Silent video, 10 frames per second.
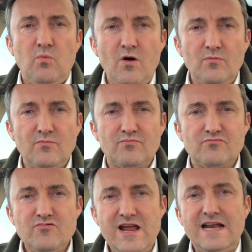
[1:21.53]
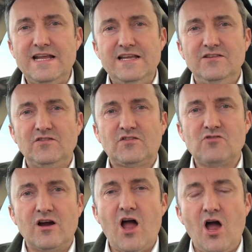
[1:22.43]
What really
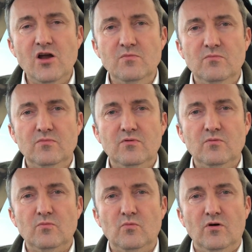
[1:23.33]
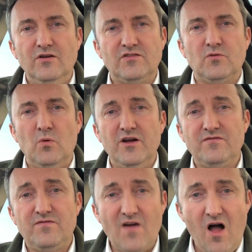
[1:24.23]
struck home was the word
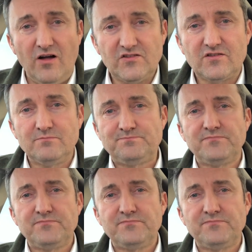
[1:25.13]
fast.